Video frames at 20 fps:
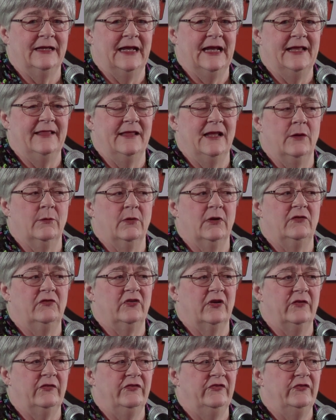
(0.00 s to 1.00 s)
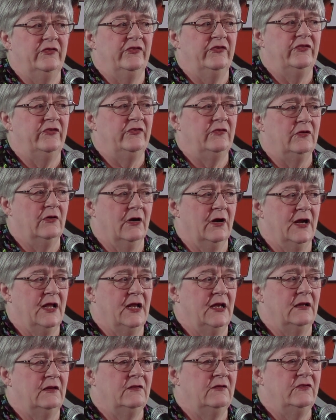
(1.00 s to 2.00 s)
And they were just
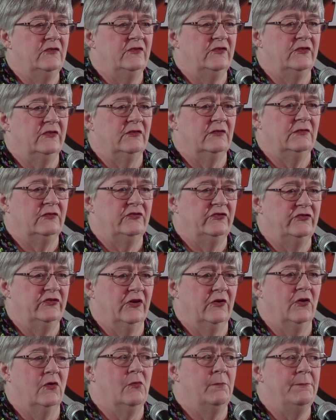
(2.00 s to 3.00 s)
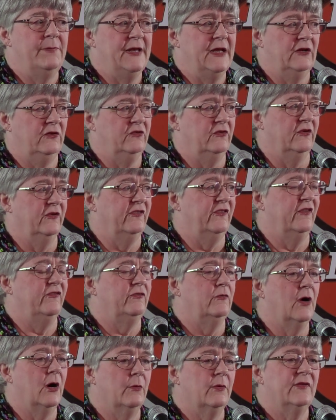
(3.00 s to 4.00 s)
starting to show pictures
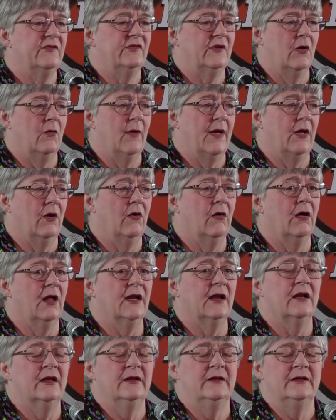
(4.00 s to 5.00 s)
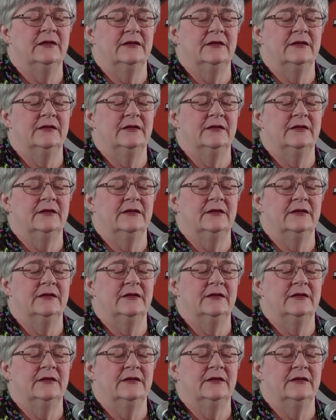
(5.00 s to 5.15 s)
of what was going on.